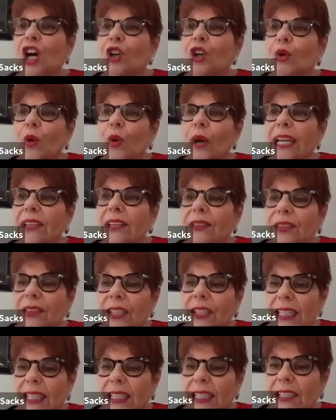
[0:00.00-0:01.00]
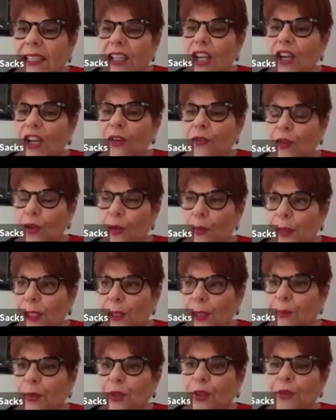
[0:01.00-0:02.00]
a great thing for
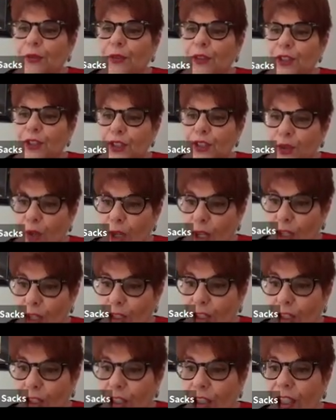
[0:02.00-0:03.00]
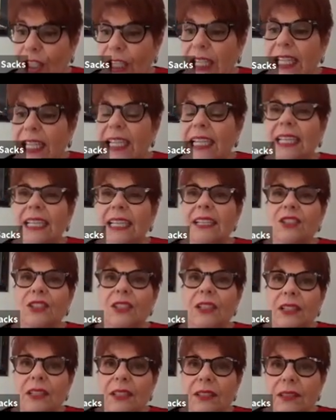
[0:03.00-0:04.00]
people for structure,
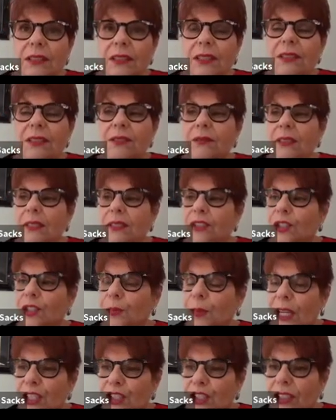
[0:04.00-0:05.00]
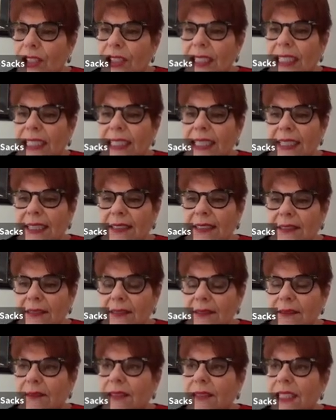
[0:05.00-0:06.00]
especially
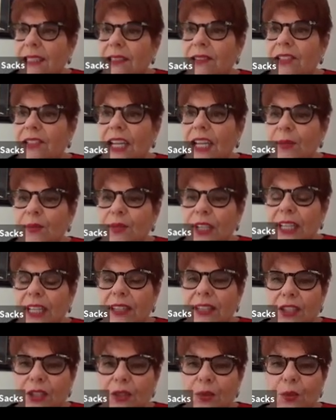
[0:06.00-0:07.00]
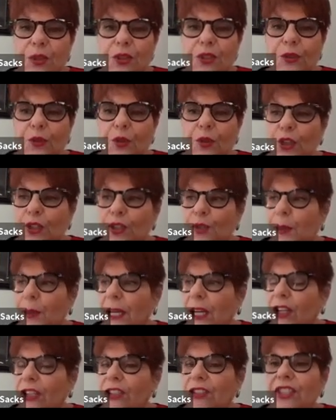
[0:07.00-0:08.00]
in times like this with divorced
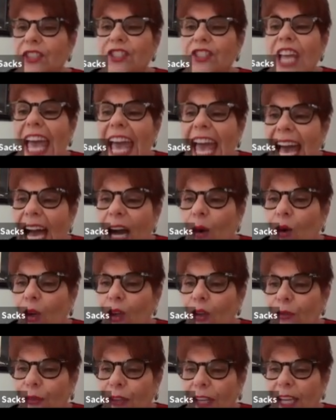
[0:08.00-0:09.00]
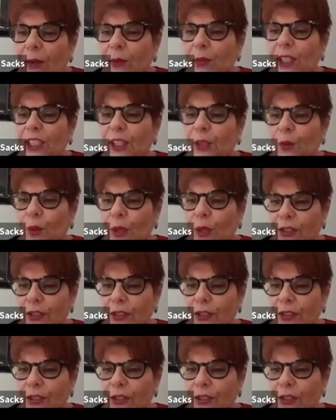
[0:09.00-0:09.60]
parents, is our family